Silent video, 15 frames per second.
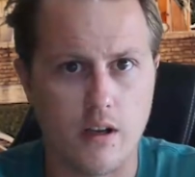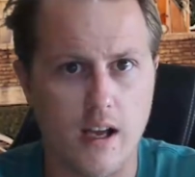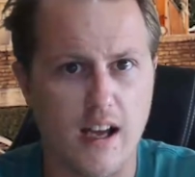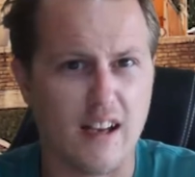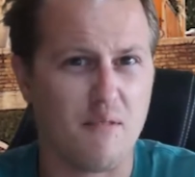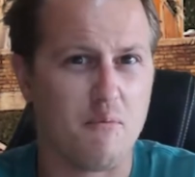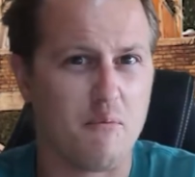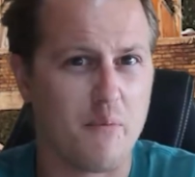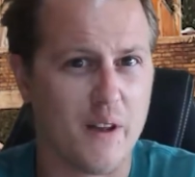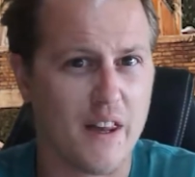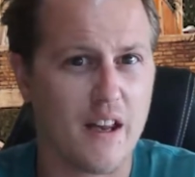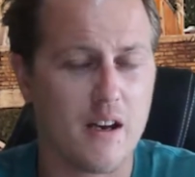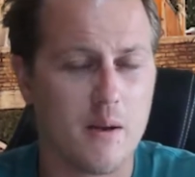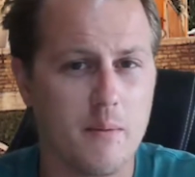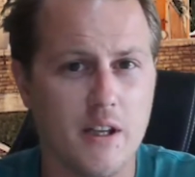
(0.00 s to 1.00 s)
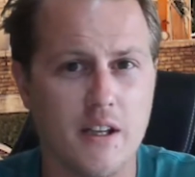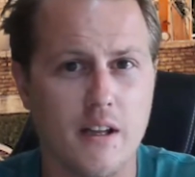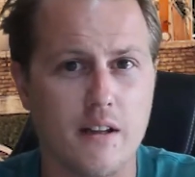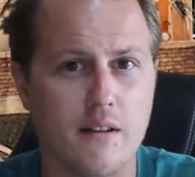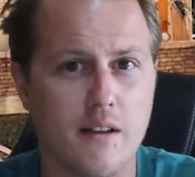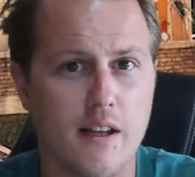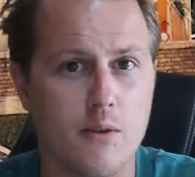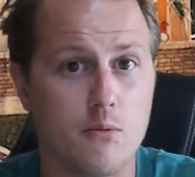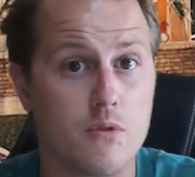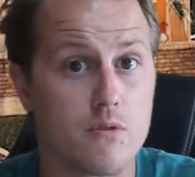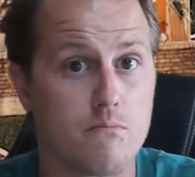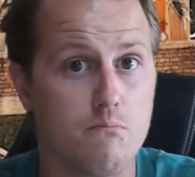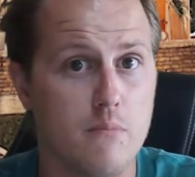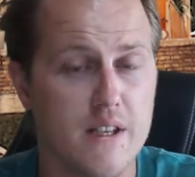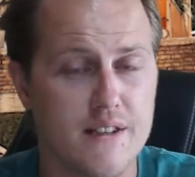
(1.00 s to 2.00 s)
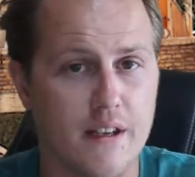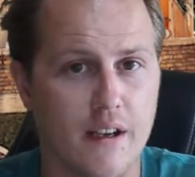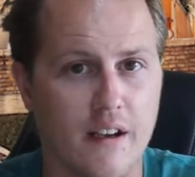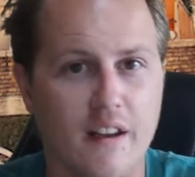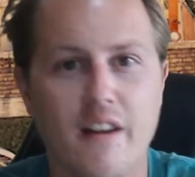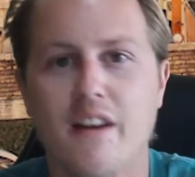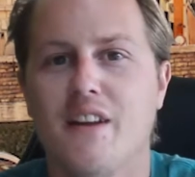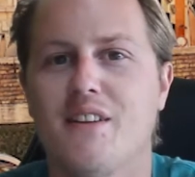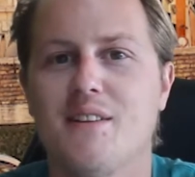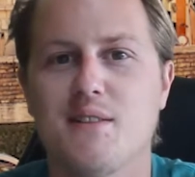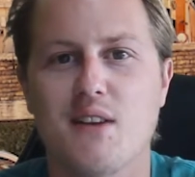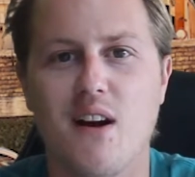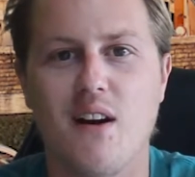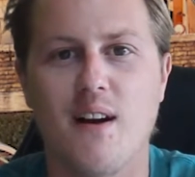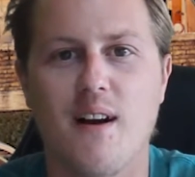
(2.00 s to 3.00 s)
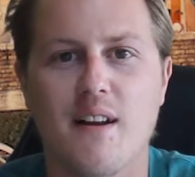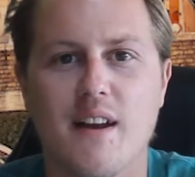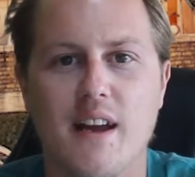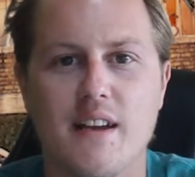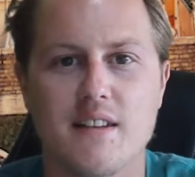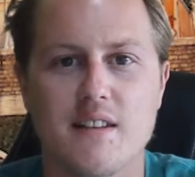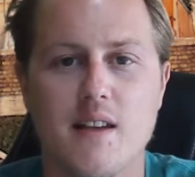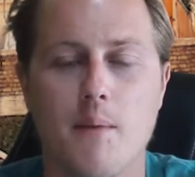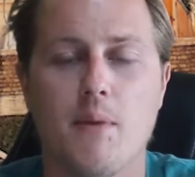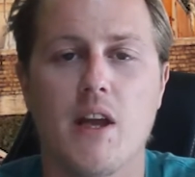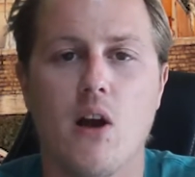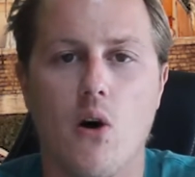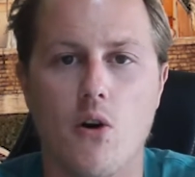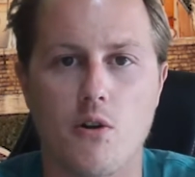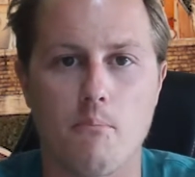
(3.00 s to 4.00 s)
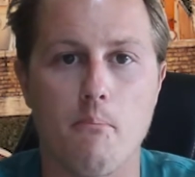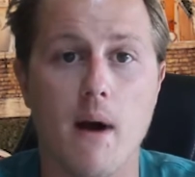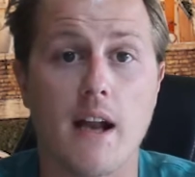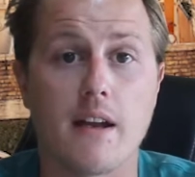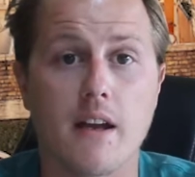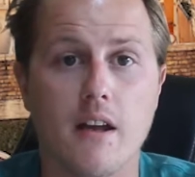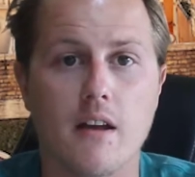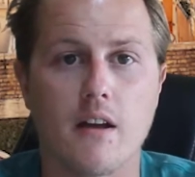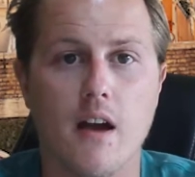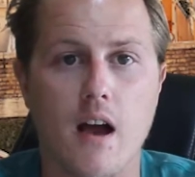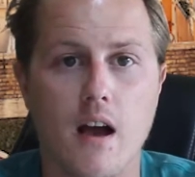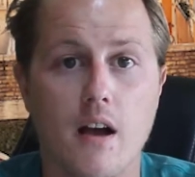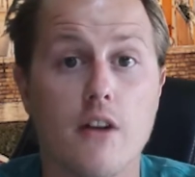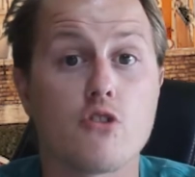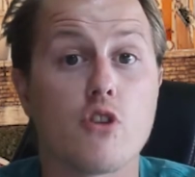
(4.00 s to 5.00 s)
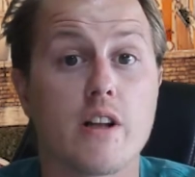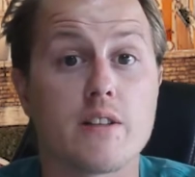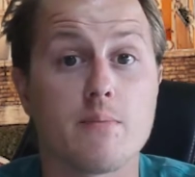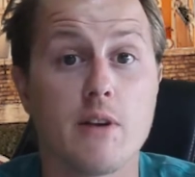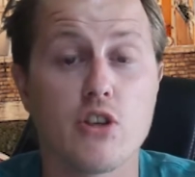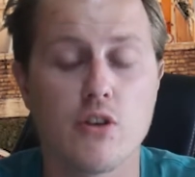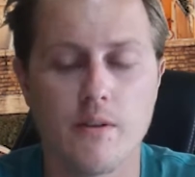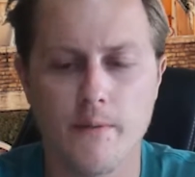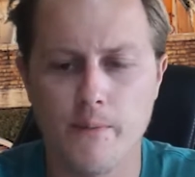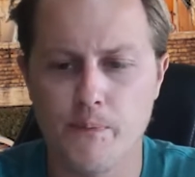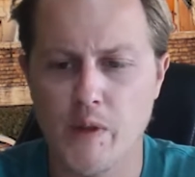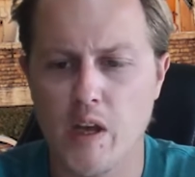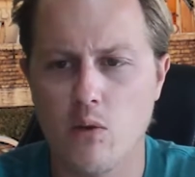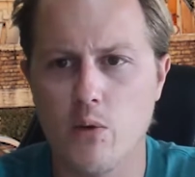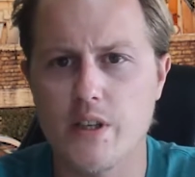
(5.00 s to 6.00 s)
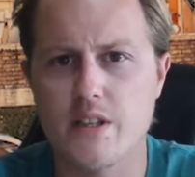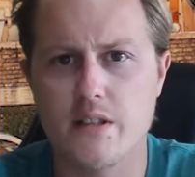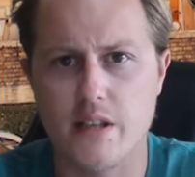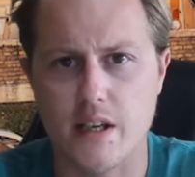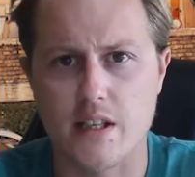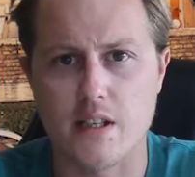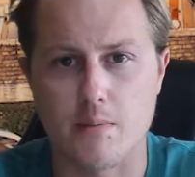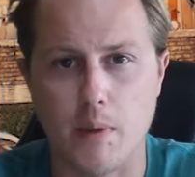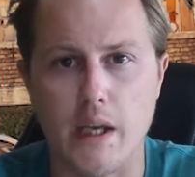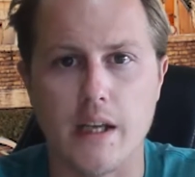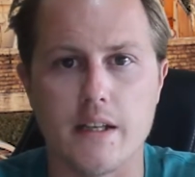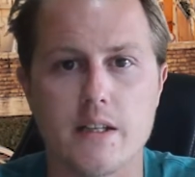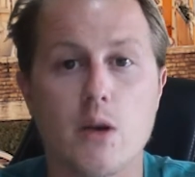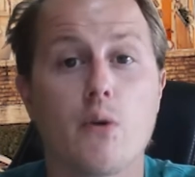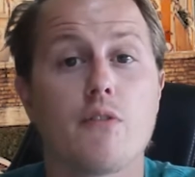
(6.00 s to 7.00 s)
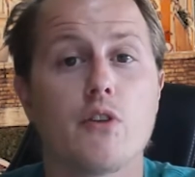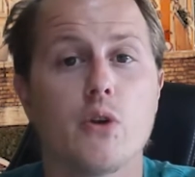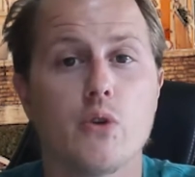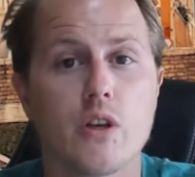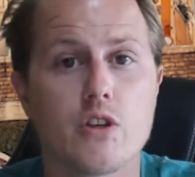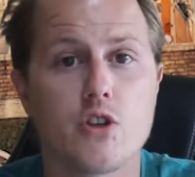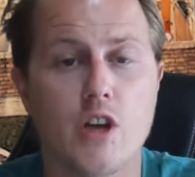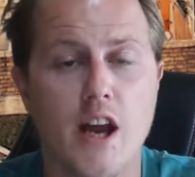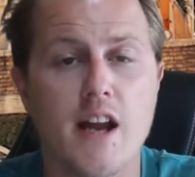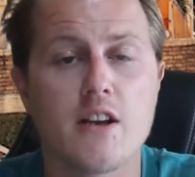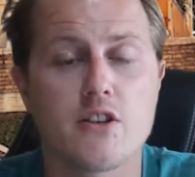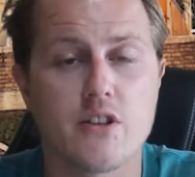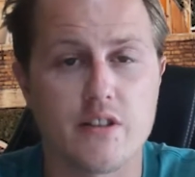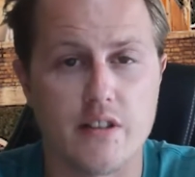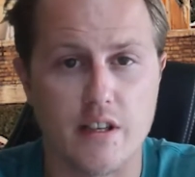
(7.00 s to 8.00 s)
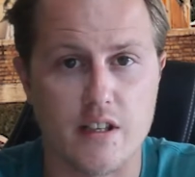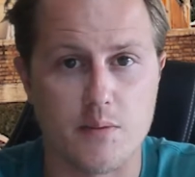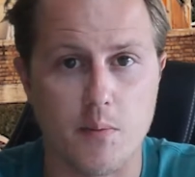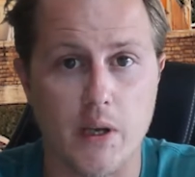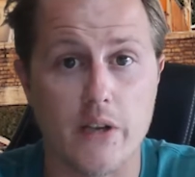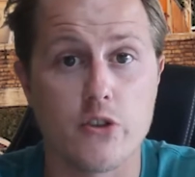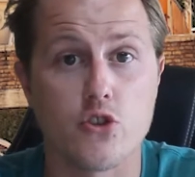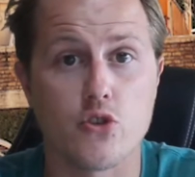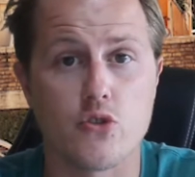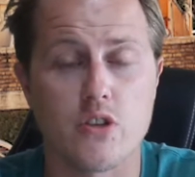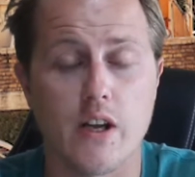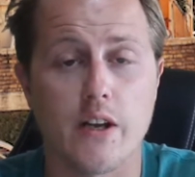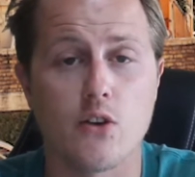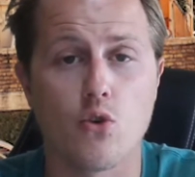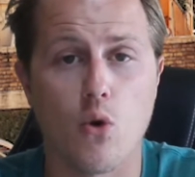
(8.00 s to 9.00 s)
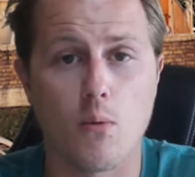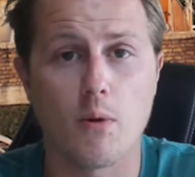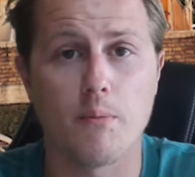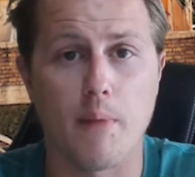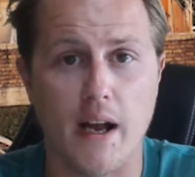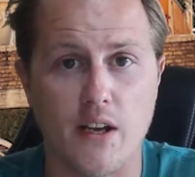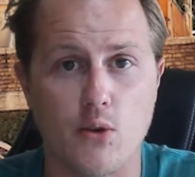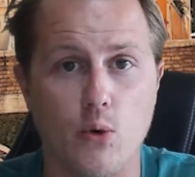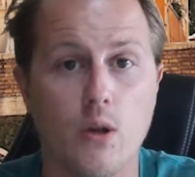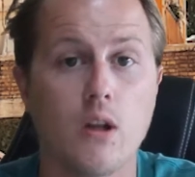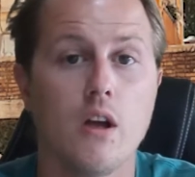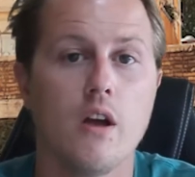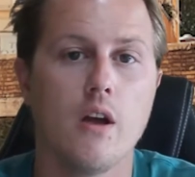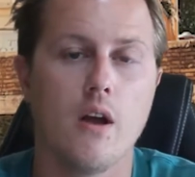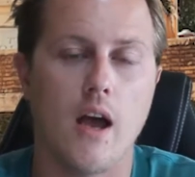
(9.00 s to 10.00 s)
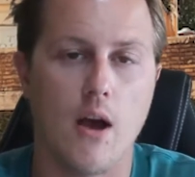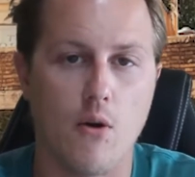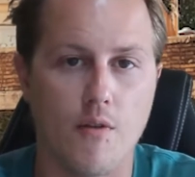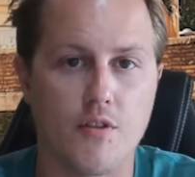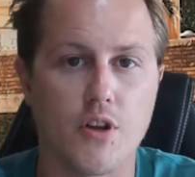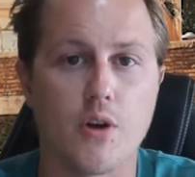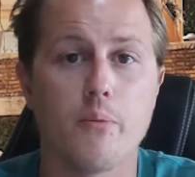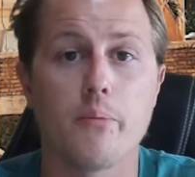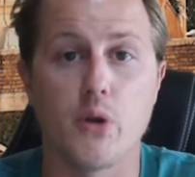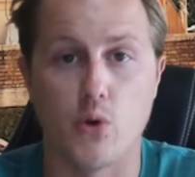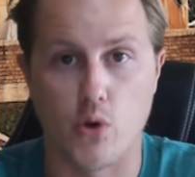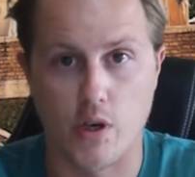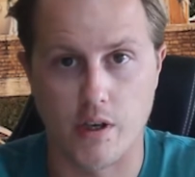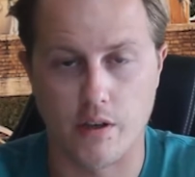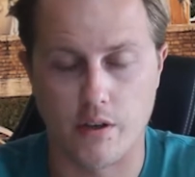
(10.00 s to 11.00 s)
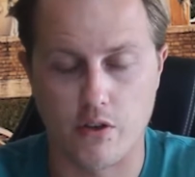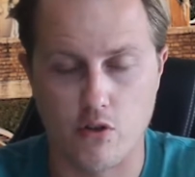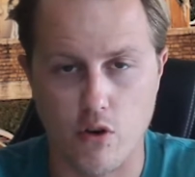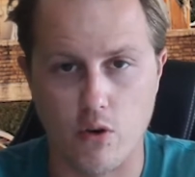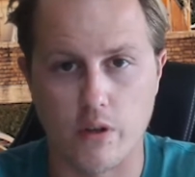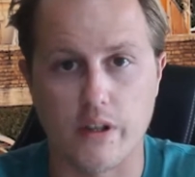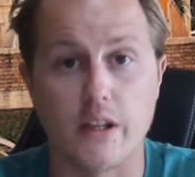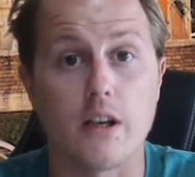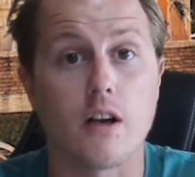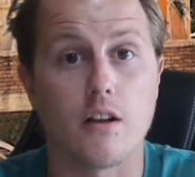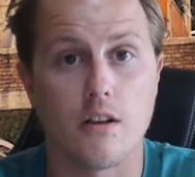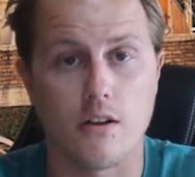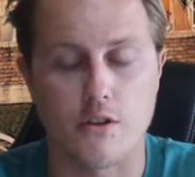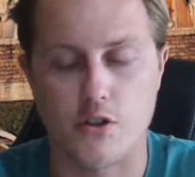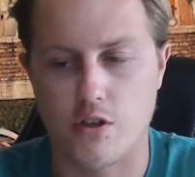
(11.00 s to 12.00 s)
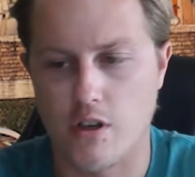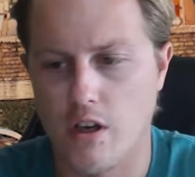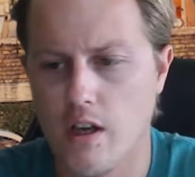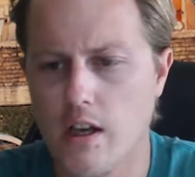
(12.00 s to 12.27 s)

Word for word: And by that I mean that it was missing. This car had a semi-automatic transmission with 6 speeds. However, you did change the 6 speeds just like a normal manual. However, the computer controlled the clutch.